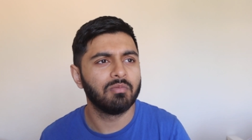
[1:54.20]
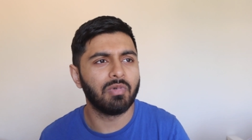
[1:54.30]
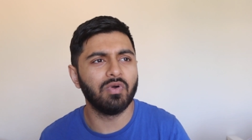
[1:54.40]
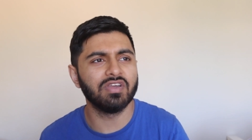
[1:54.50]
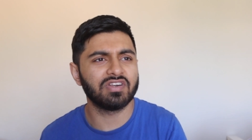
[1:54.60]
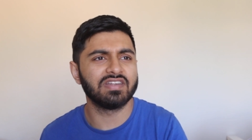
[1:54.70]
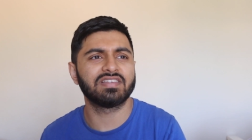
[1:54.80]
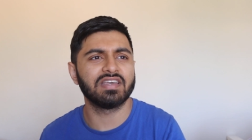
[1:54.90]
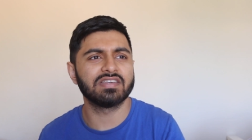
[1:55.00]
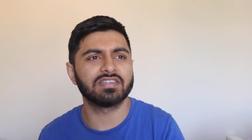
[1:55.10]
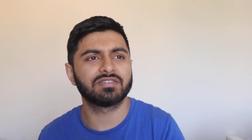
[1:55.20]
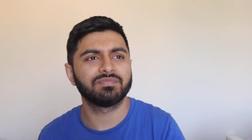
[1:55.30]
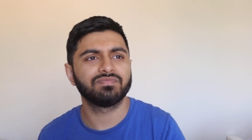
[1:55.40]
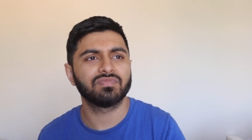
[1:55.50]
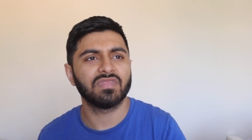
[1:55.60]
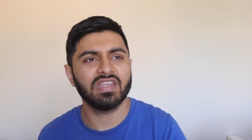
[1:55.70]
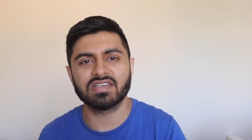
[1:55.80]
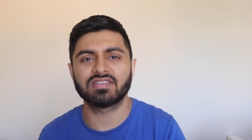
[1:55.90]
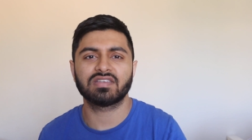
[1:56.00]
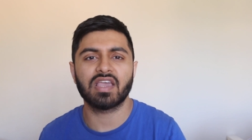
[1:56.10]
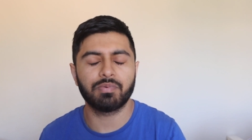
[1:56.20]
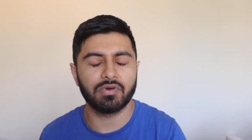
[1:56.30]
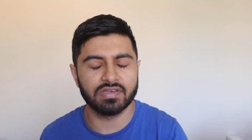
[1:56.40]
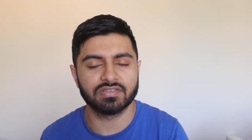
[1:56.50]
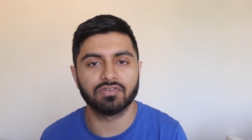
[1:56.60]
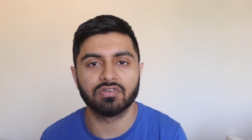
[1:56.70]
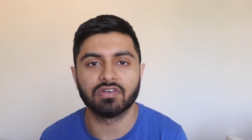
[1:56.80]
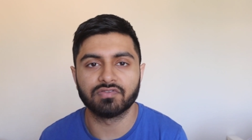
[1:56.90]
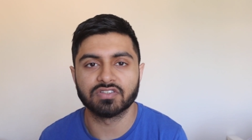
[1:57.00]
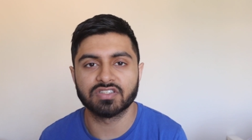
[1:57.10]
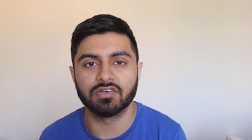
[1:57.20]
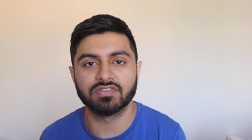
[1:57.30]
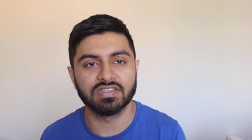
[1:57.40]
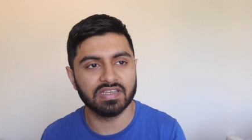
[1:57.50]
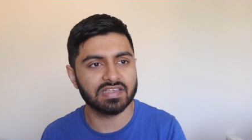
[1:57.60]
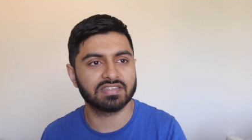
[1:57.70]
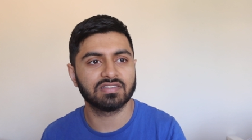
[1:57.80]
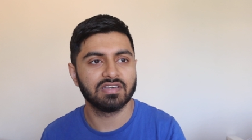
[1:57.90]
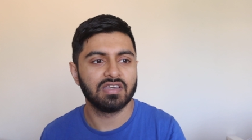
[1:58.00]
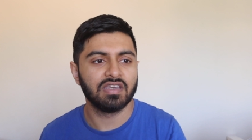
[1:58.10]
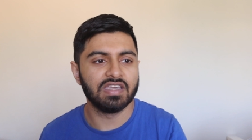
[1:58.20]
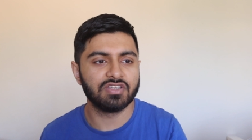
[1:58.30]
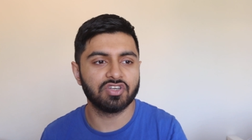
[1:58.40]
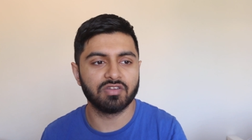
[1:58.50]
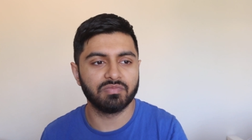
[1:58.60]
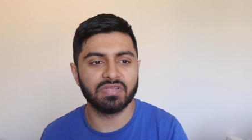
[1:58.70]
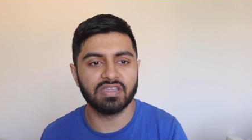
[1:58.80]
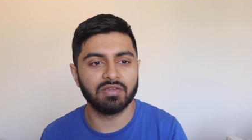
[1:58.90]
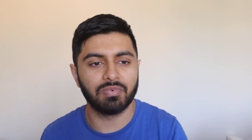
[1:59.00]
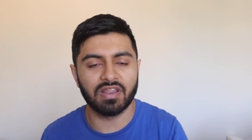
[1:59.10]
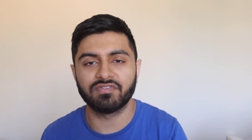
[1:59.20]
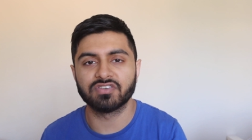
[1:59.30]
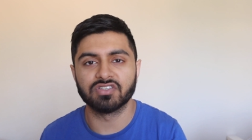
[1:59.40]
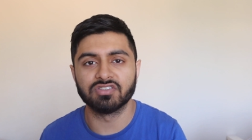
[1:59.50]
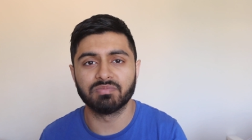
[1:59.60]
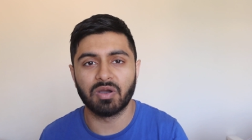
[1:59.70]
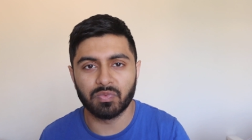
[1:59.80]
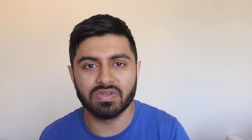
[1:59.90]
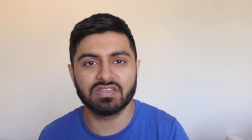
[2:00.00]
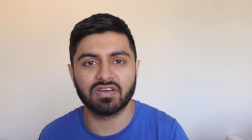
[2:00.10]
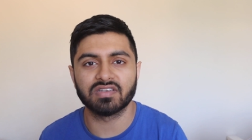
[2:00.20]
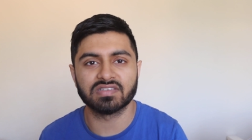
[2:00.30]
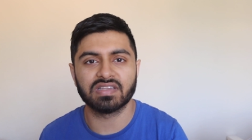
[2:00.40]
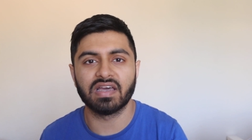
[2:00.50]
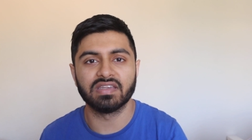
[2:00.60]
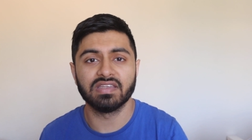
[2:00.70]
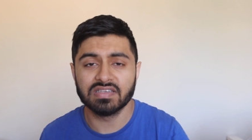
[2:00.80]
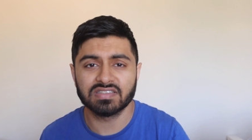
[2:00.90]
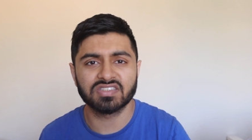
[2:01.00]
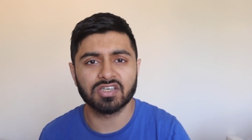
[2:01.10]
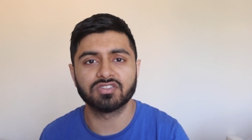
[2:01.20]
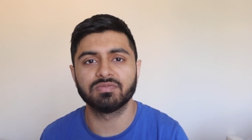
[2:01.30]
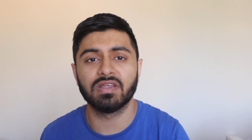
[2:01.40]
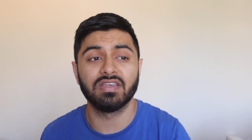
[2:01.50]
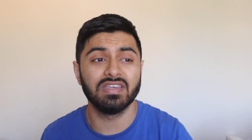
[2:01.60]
But what he's trying to say is, yes, Kepa isn't good enough for Chelsea. Yes, he shouldn't be playing for Chelsea, but we need to understand he is a Chelsea player.